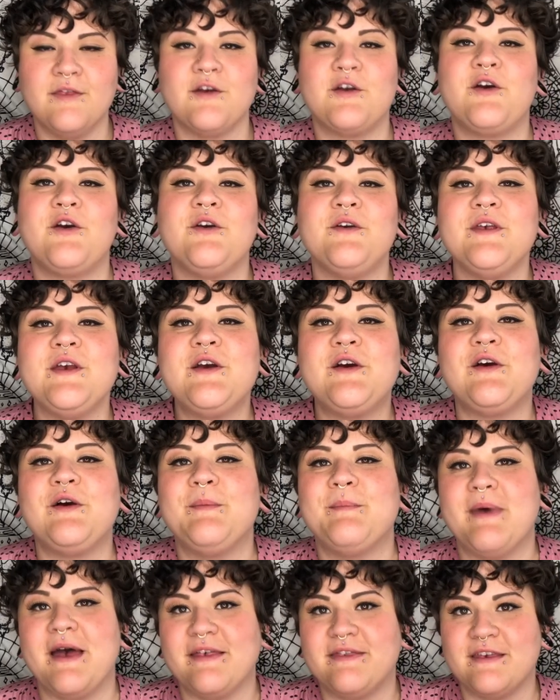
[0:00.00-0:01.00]
The Curly Girl
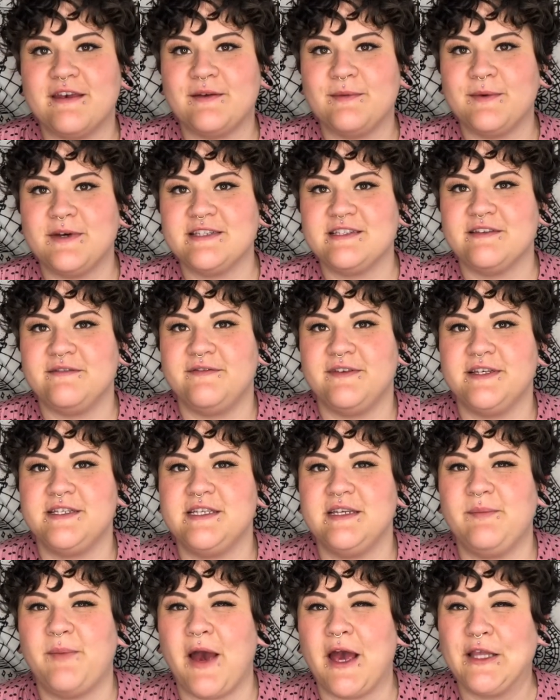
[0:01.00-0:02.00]
method was
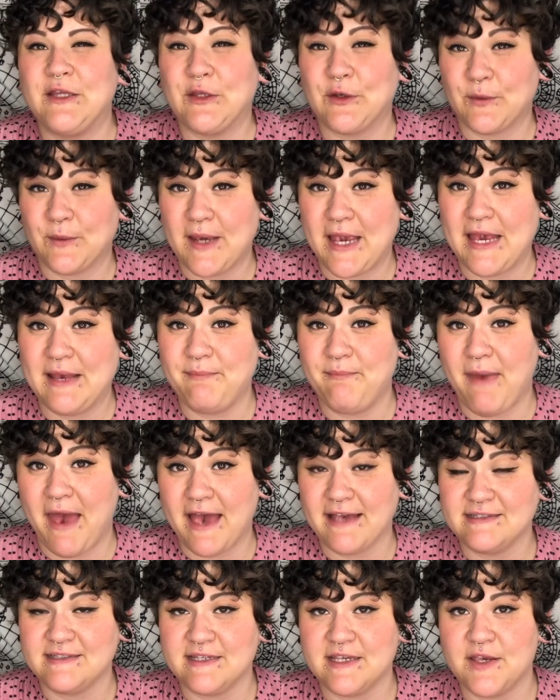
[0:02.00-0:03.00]
invented by Lorraine
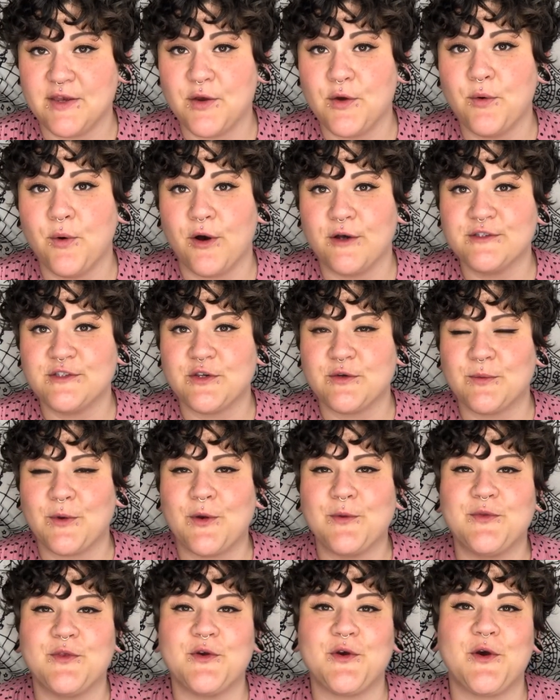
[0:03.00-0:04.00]
Massey, who also
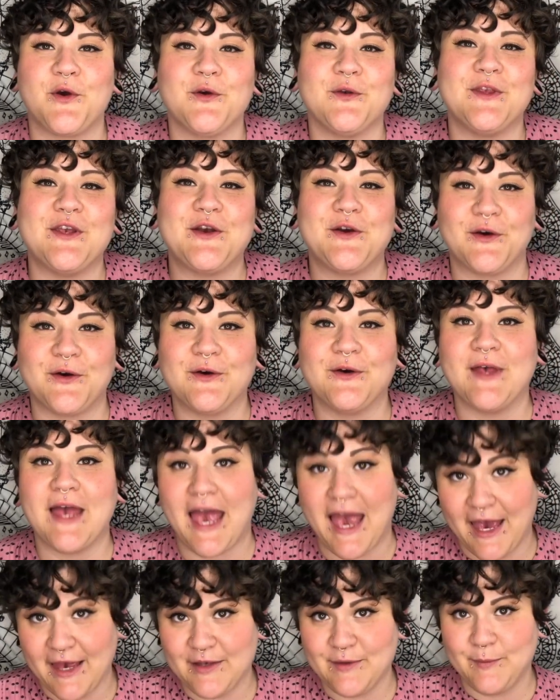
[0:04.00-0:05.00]
wrote the Curly Girl
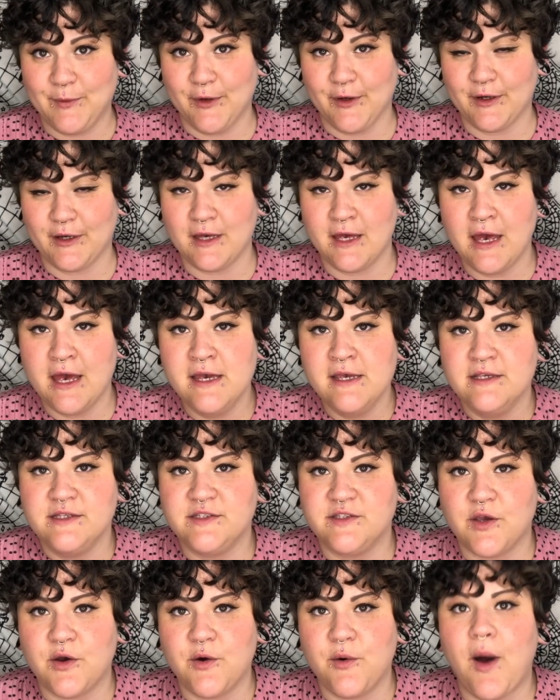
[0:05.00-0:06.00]
handbook.
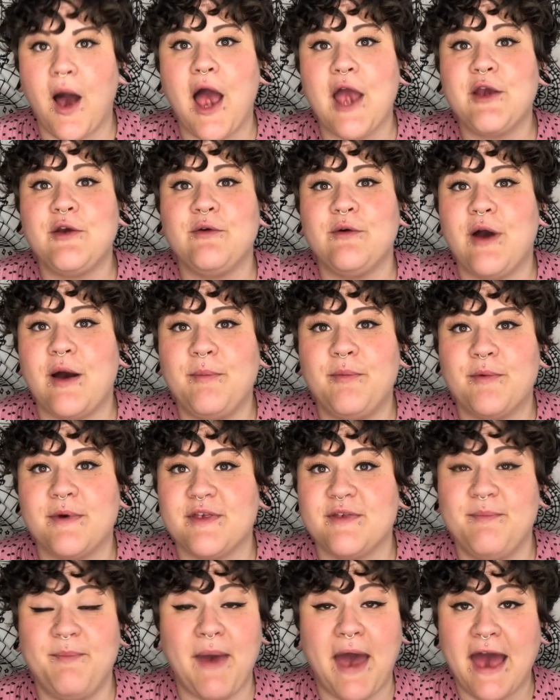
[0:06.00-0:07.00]
So I grew up
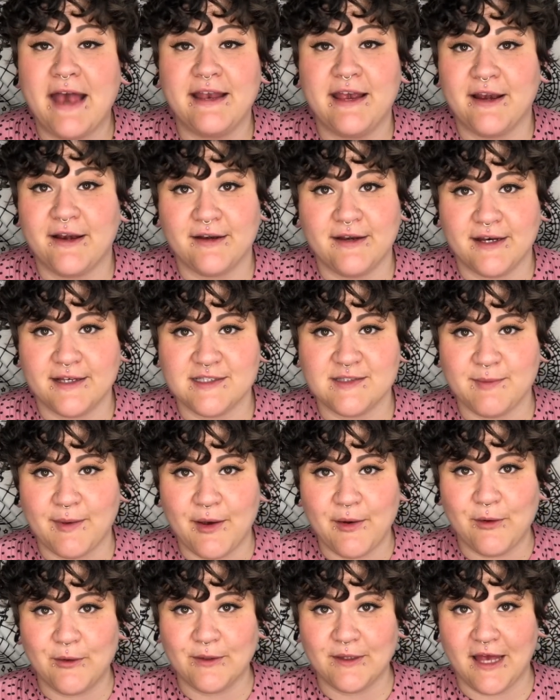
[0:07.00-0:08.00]
with bad haircuts
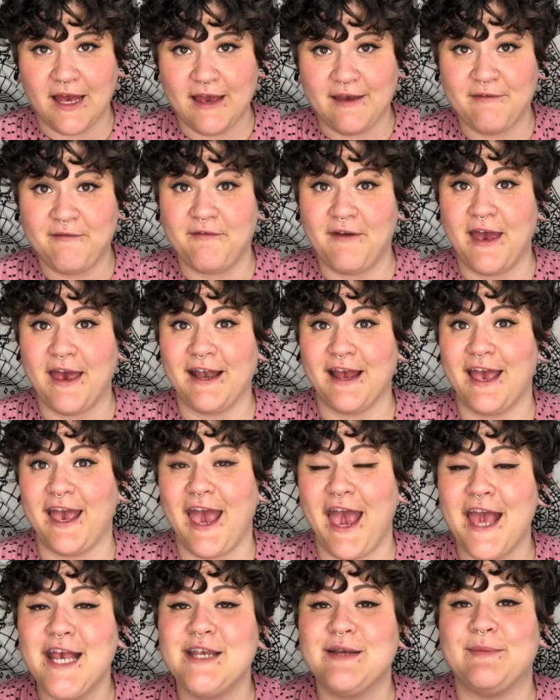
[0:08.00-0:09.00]
my whole life, and I
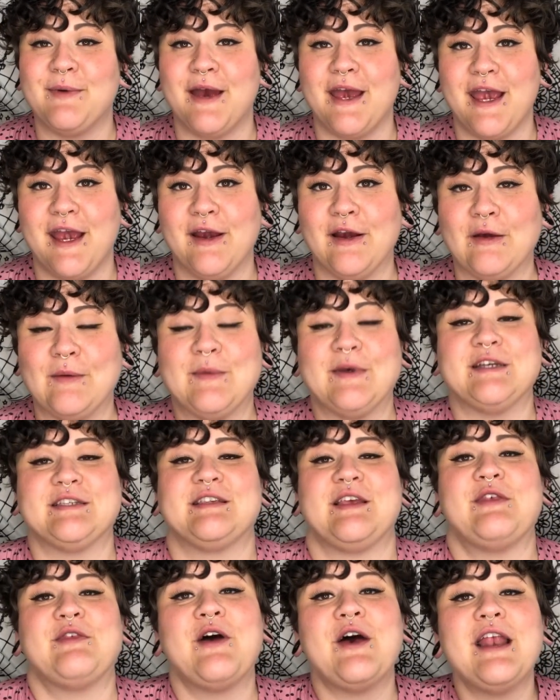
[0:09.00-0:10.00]
hated my hair
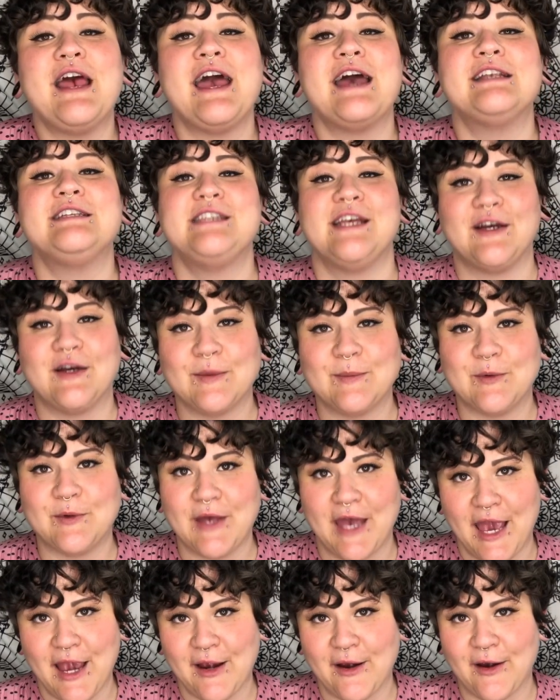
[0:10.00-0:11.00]
because I thought I had terrible
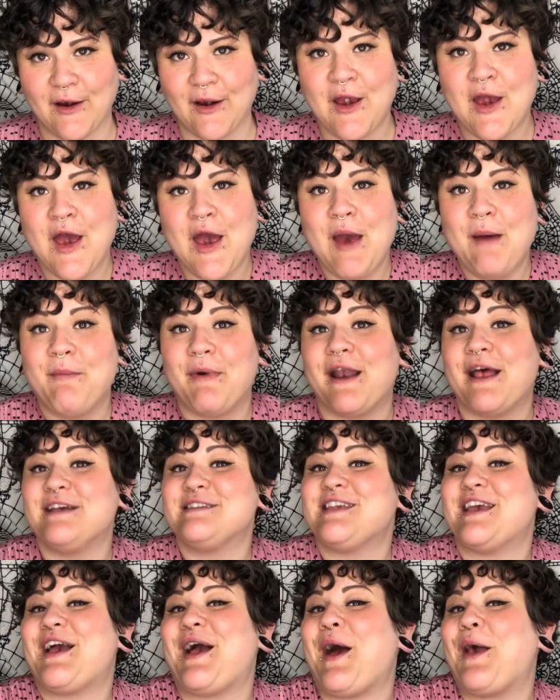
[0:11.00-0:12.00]
hair. But
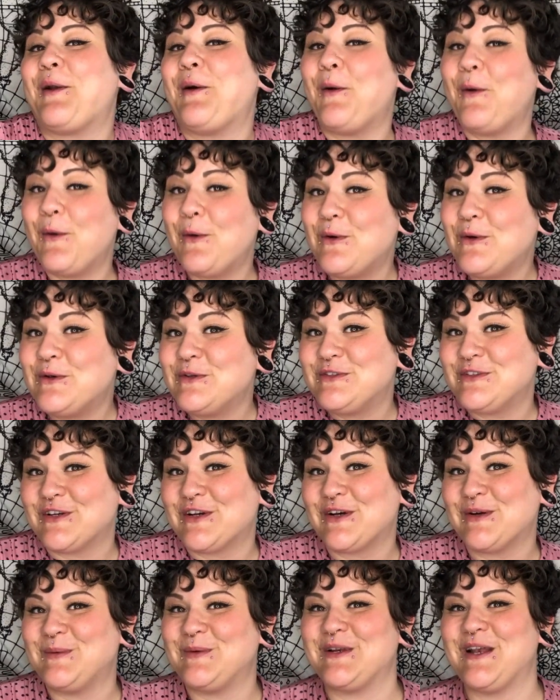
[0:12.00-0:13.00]
as I got
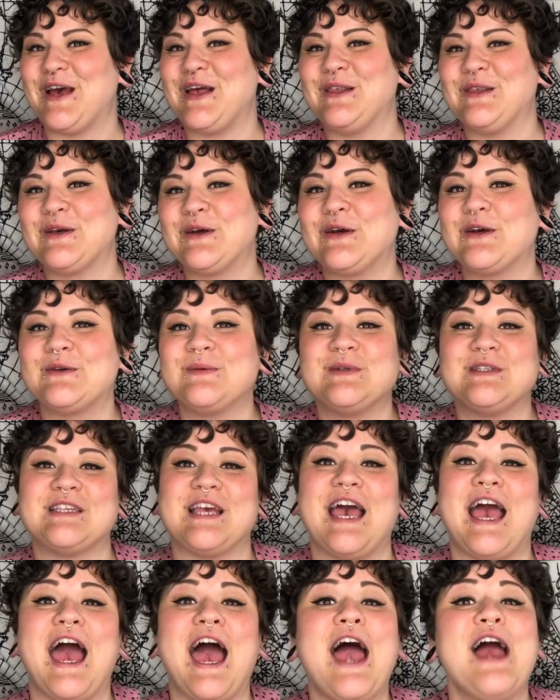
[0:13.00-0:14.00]
older, what I learned was
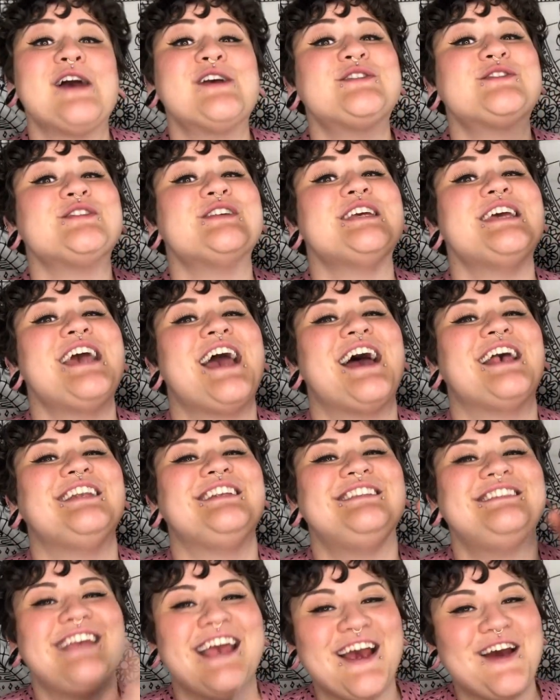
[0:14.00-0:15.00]
I actually had
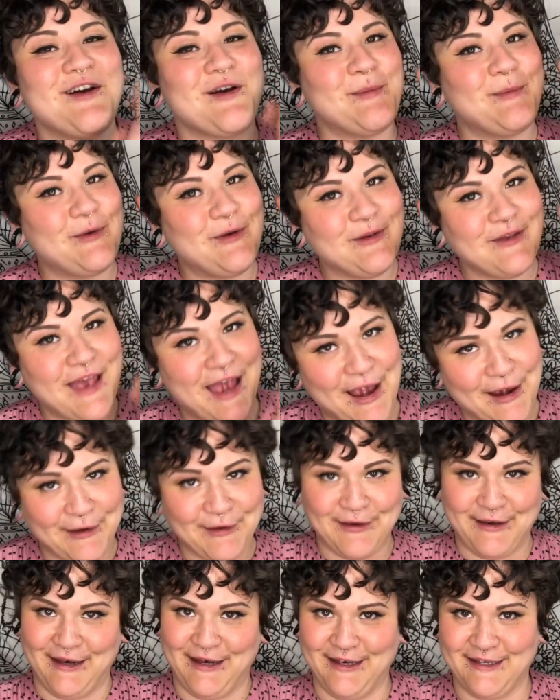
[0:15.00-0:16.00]
terrible
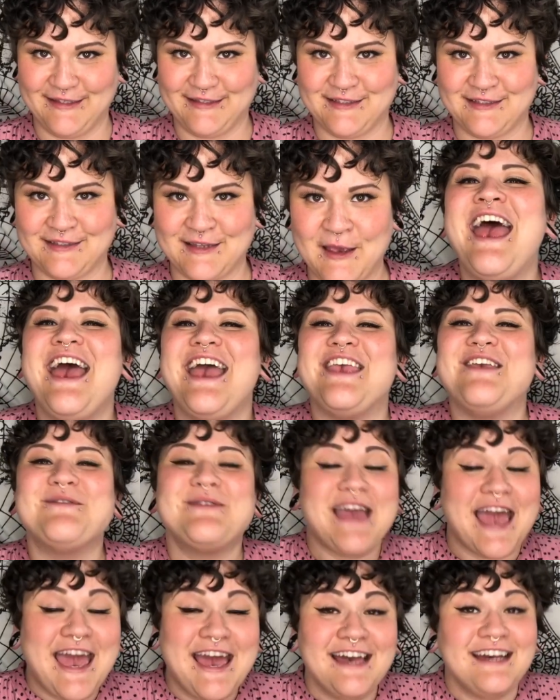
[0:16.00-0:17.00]
haircuts. You
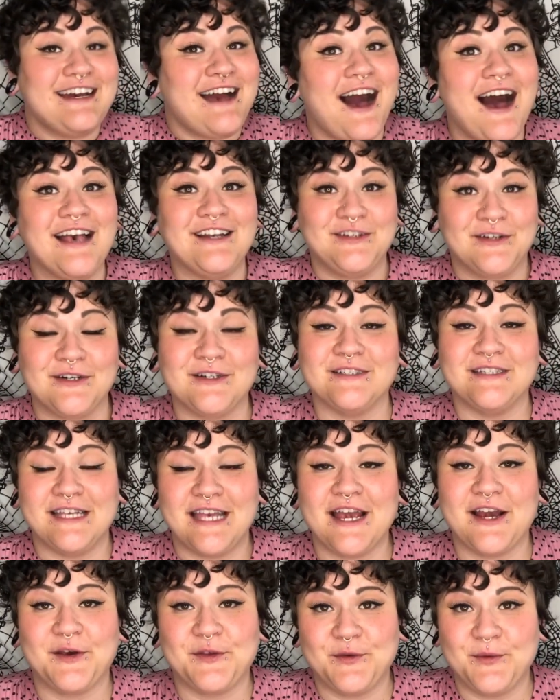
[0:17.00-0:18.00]
can't cut curly
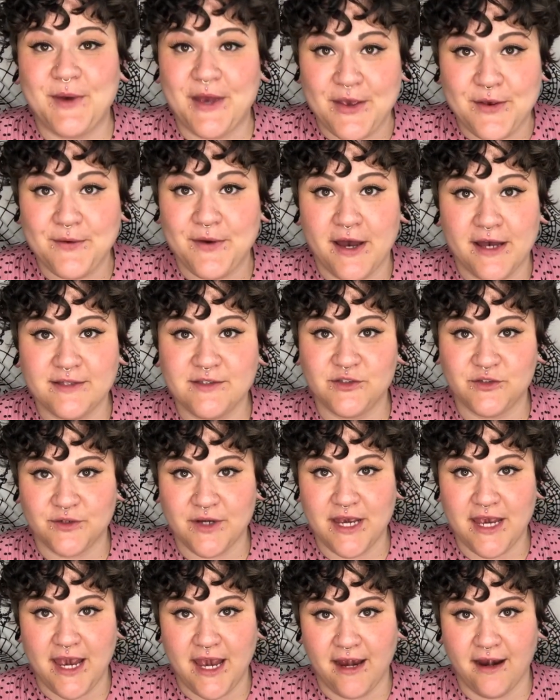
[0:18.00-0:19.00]
hair the way you cut
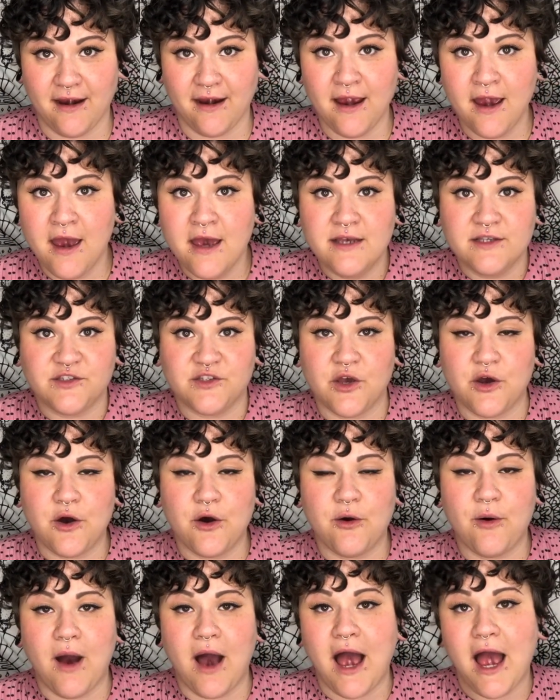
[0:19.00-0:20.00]
straight hair.
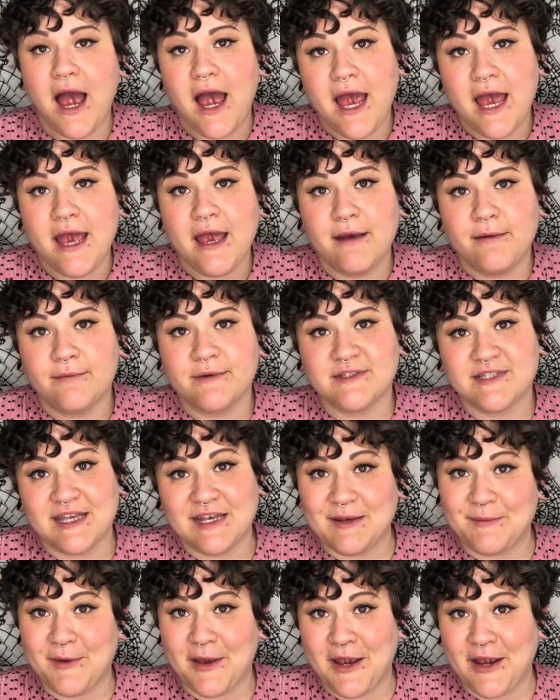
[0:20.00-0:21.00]
So I was
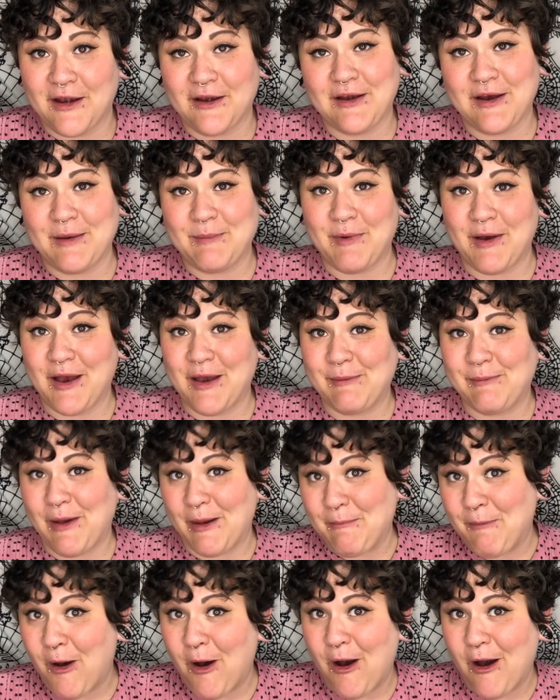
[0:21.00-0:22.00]
getting my hair cut by my
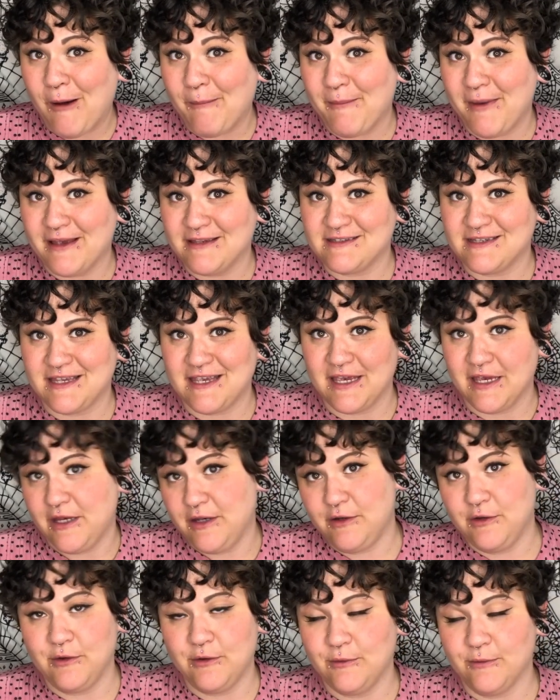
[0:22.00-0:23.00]
mom as a
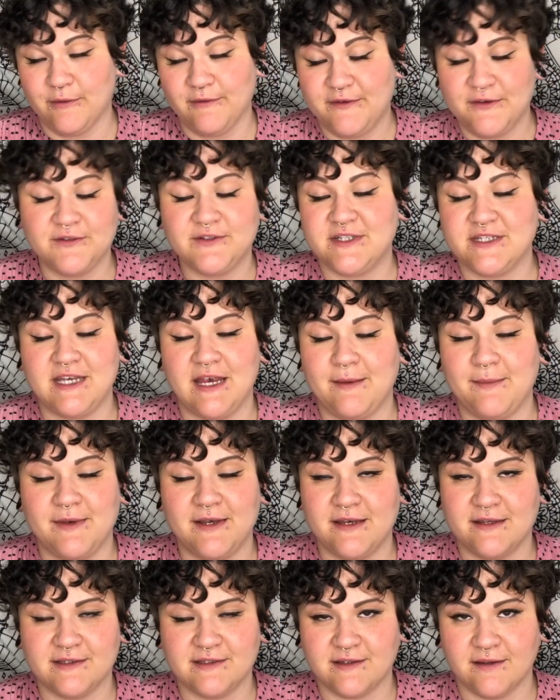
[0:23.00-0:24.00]
kid who refused to take me
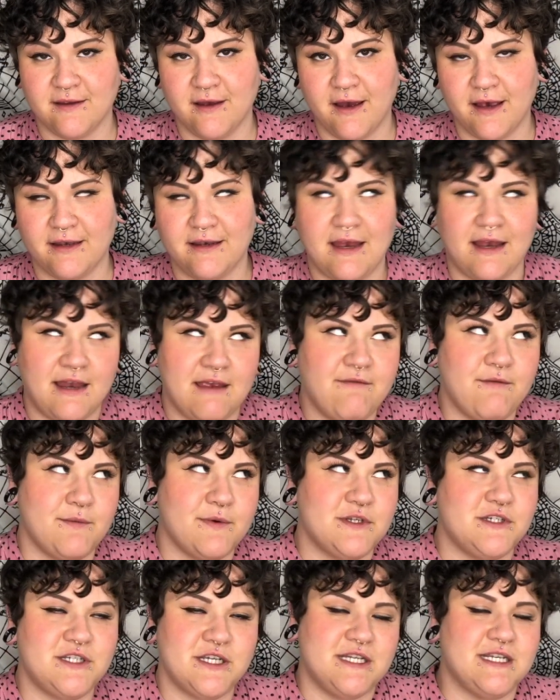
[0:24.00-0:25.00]
to the salon. And even
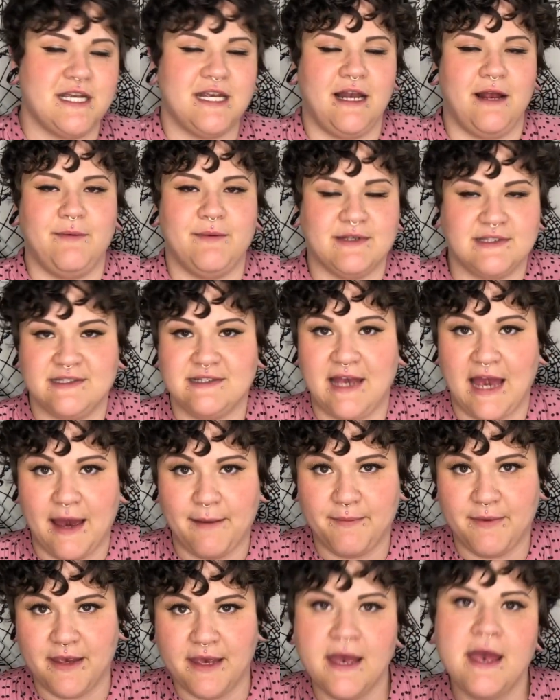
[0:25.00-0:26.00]
when she did, I wasn't
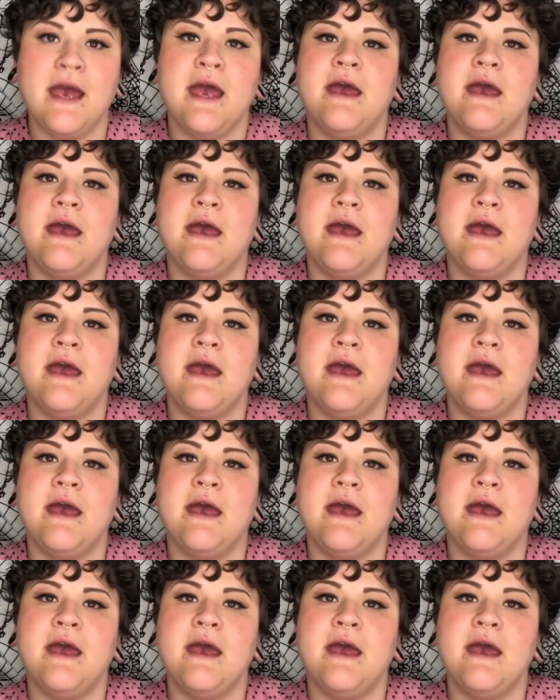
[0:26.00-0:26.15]
happy